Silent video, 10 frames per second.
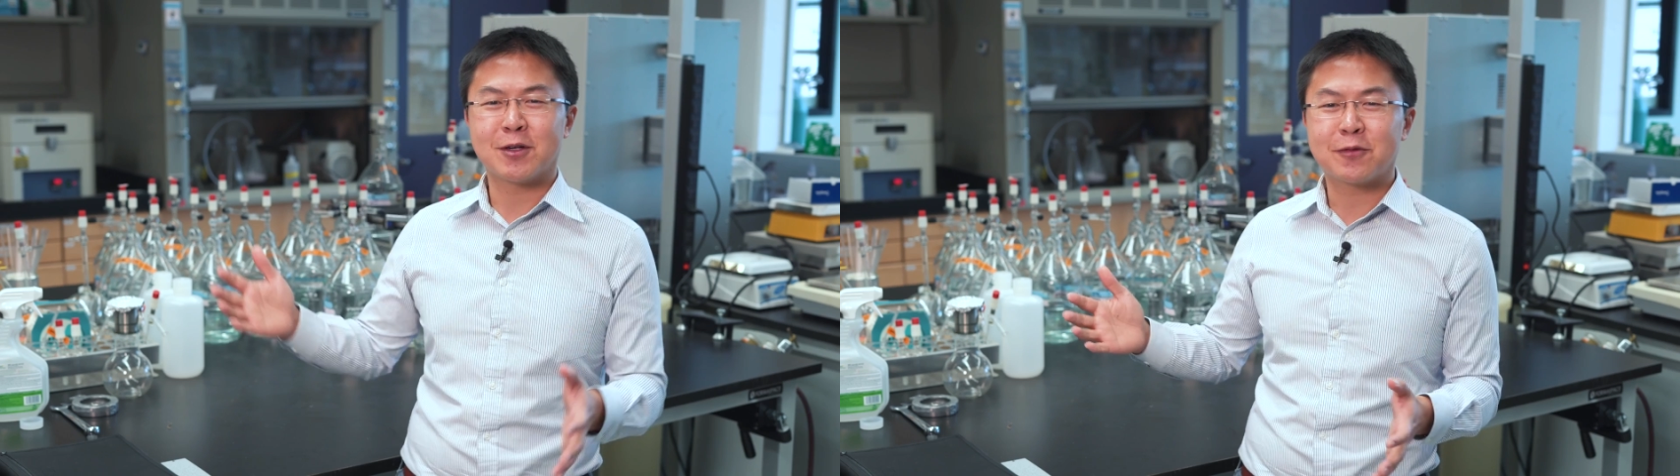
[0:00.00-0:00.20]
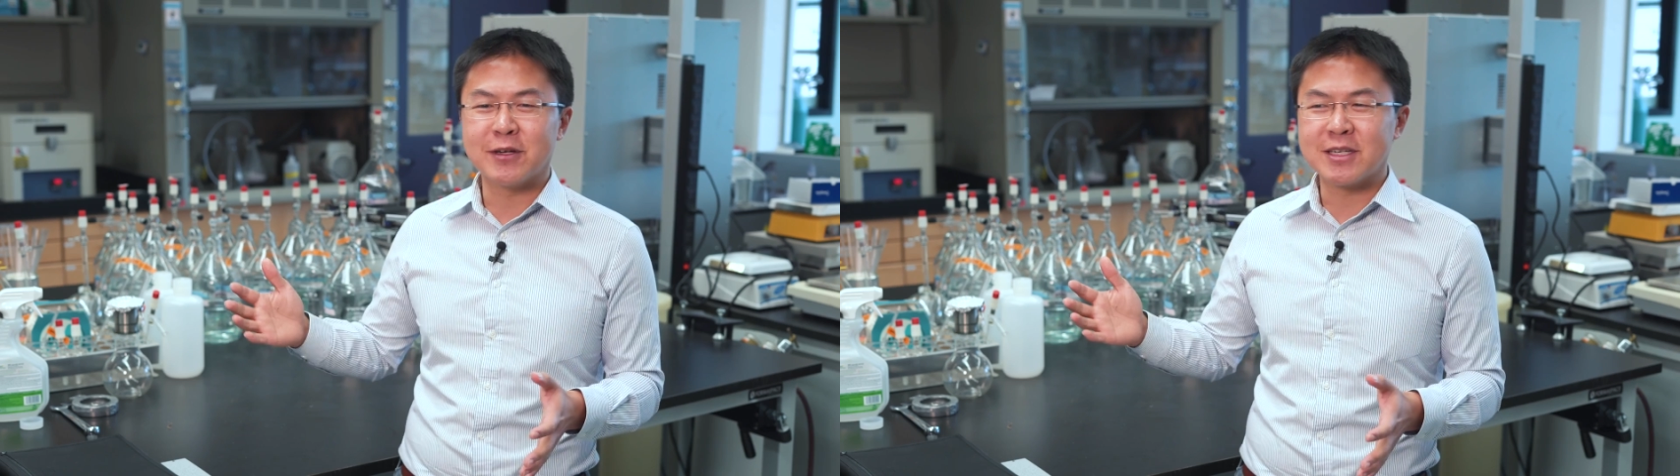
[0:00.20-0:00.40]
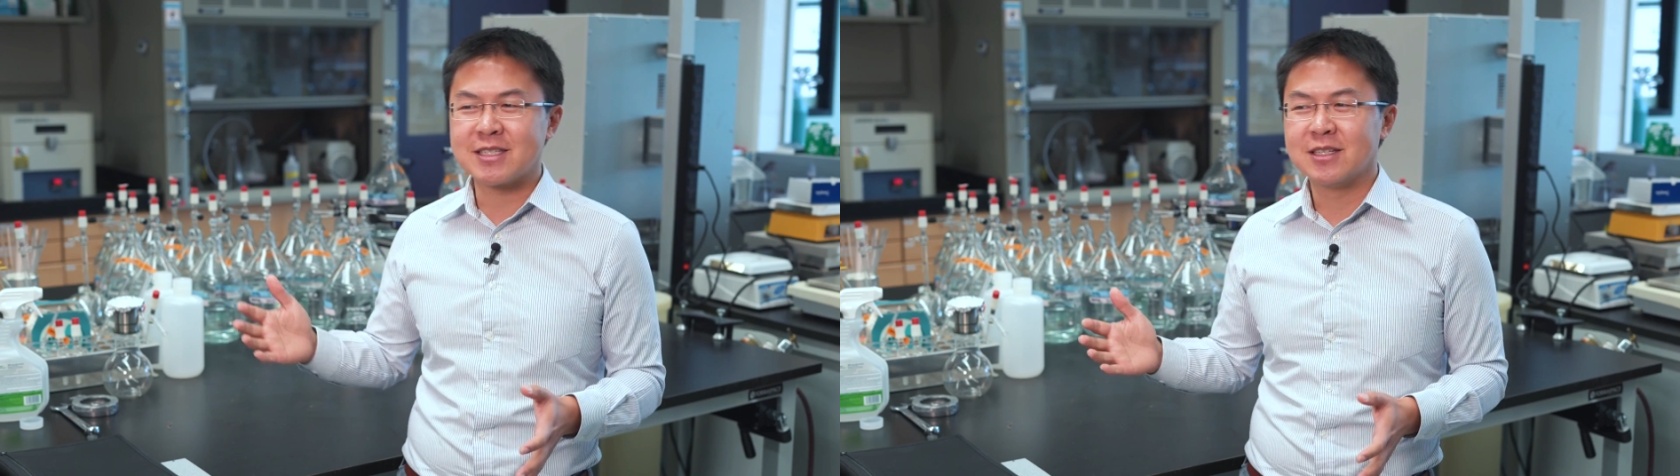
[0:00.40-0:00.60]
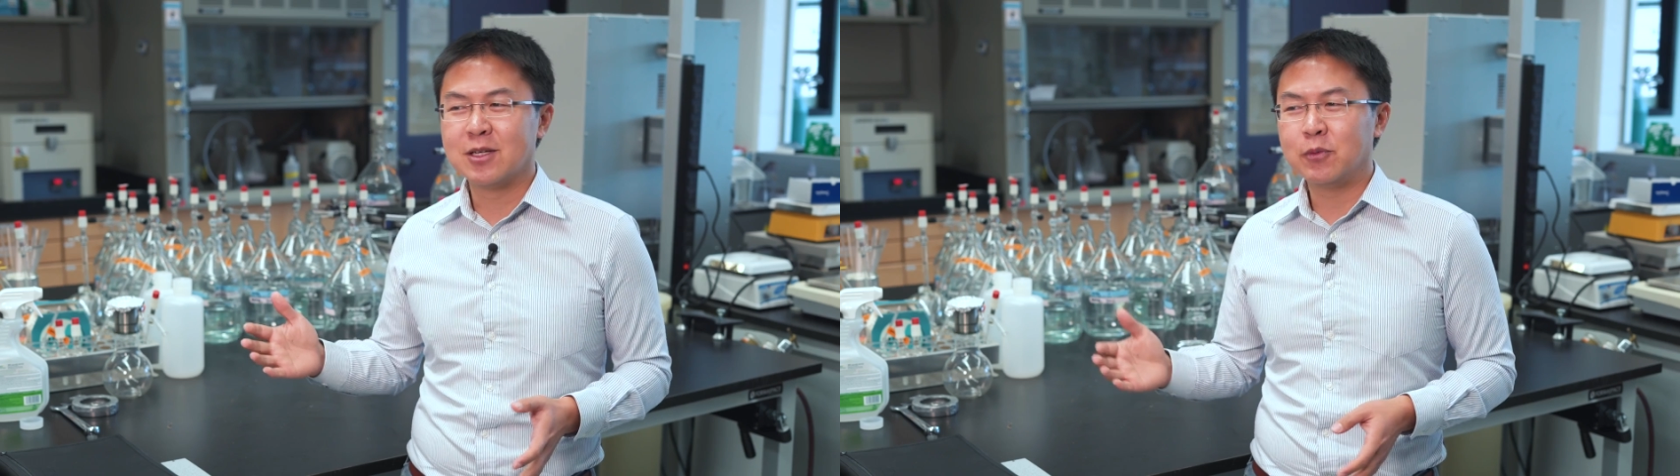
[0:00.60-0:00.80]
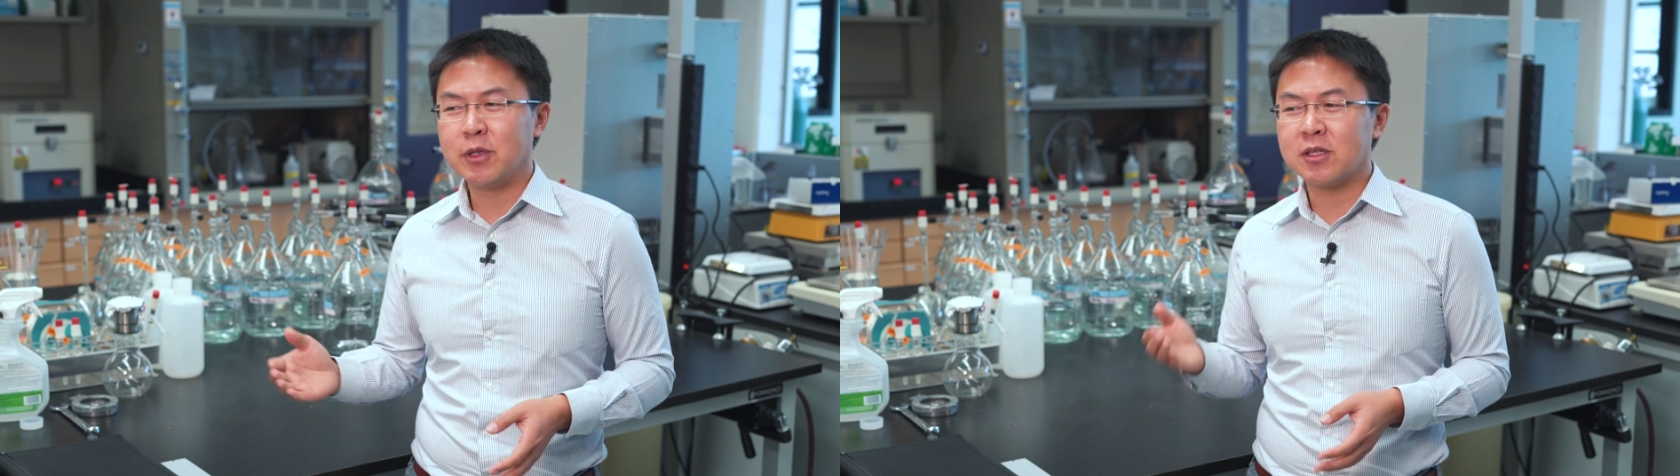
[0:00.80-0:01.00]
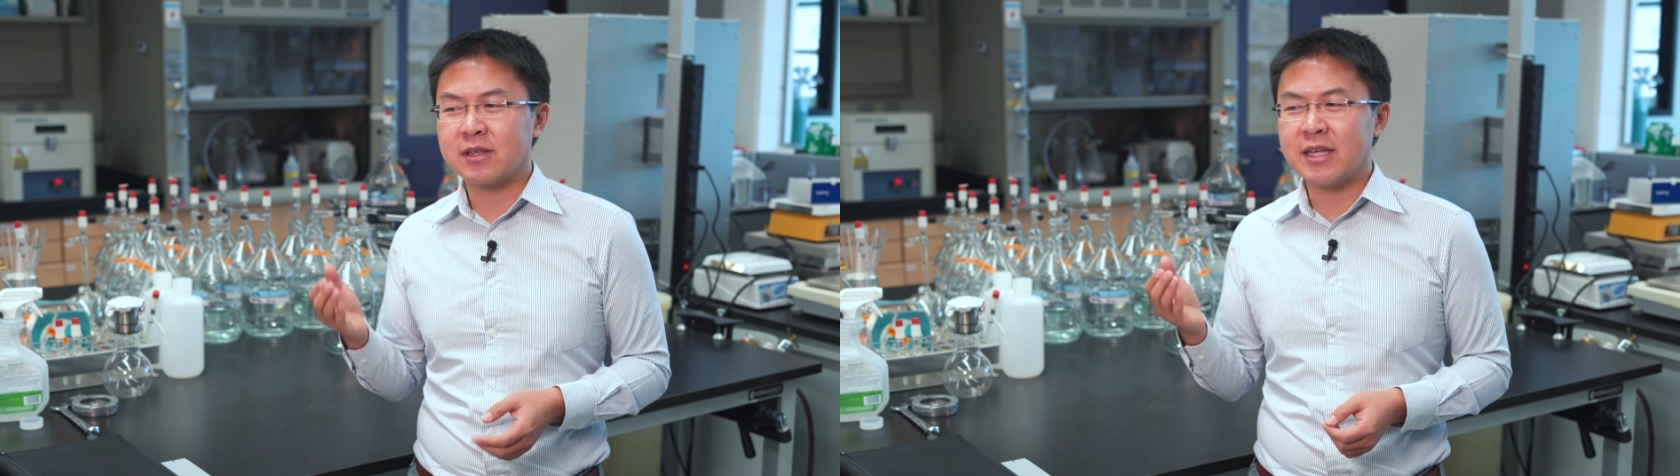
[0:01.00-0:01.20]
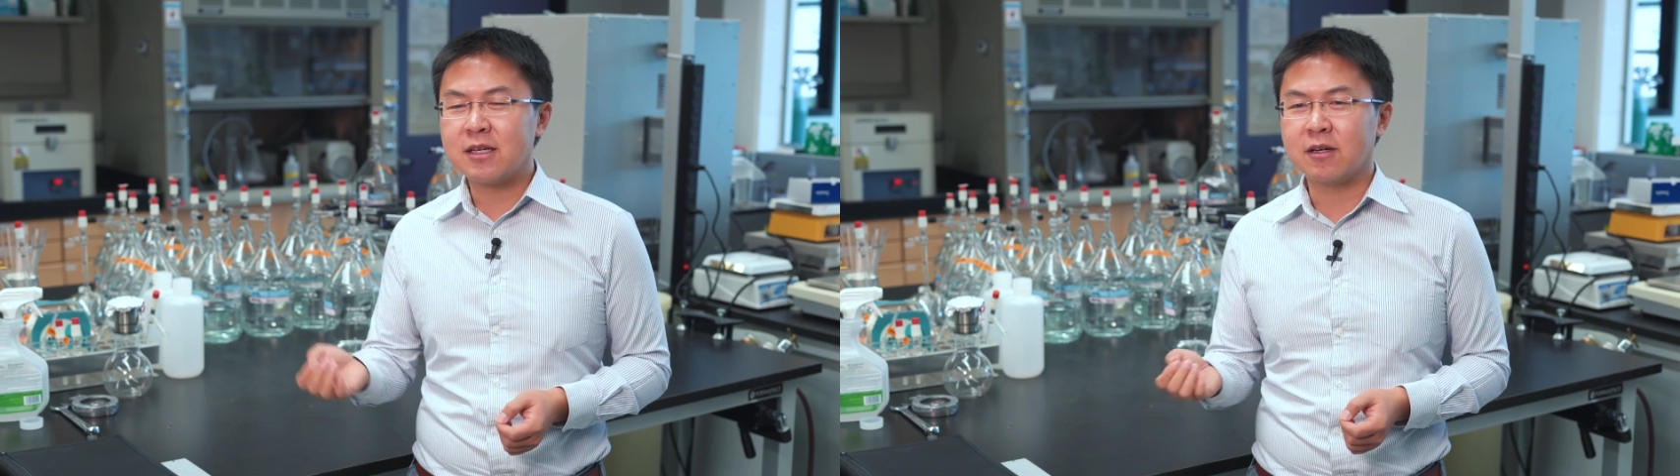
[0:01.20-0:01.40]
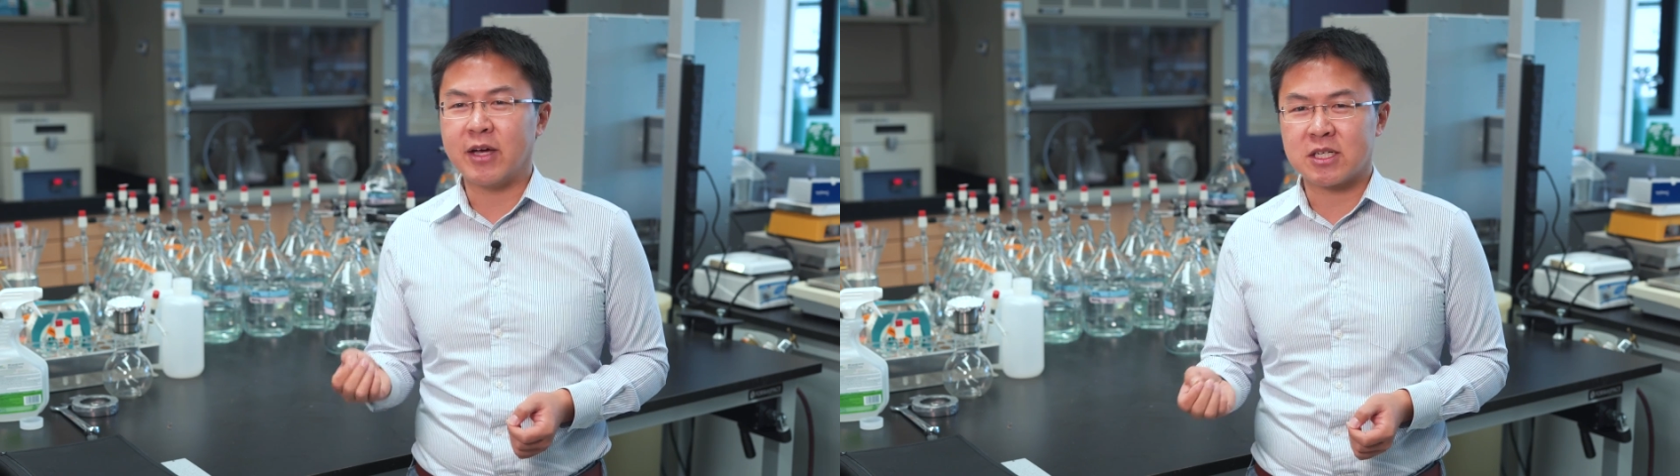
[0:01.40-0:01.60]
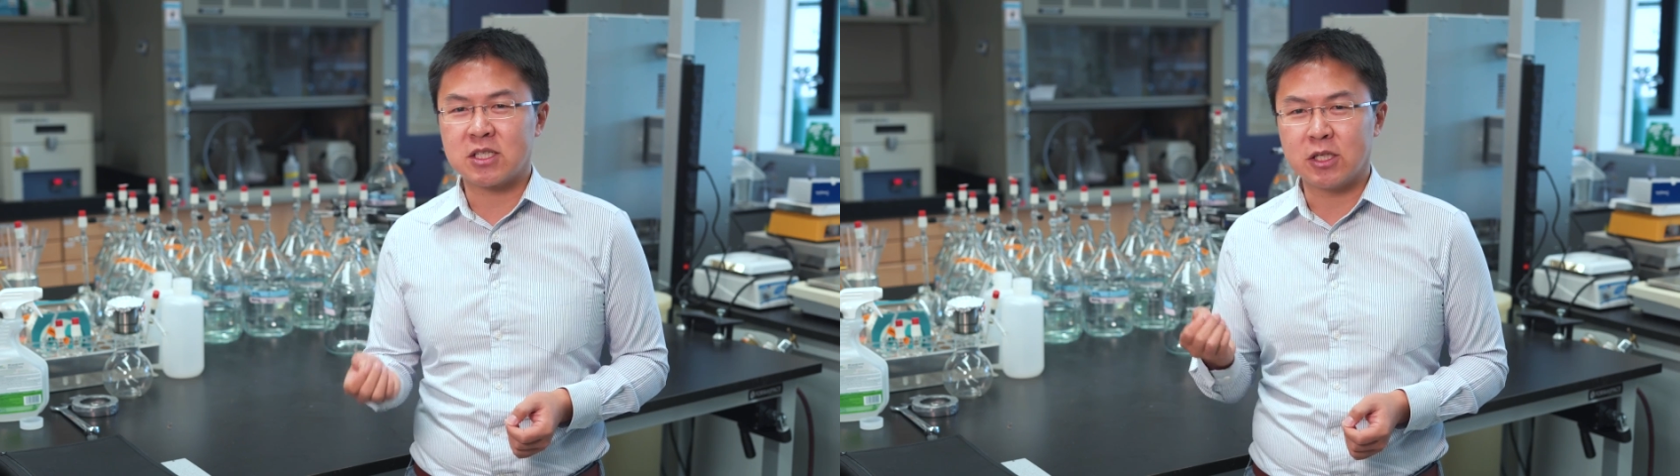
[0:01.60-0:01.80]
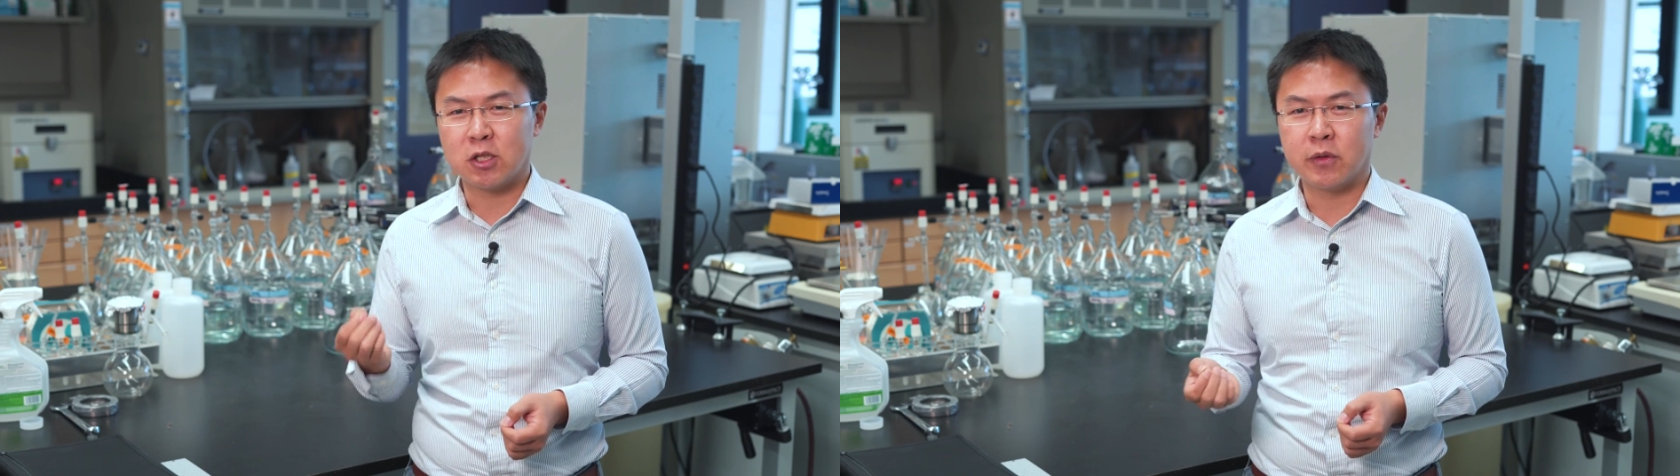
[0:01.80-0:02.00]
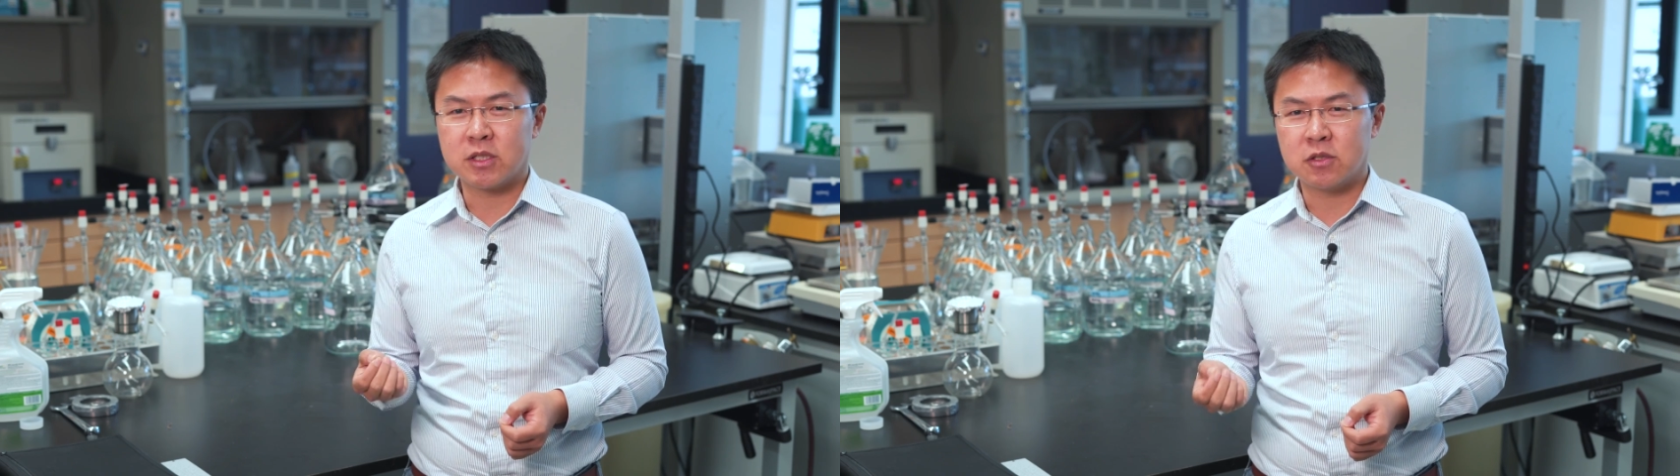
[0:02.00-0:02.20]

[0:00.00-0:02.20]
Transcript: surface, we could think of actually going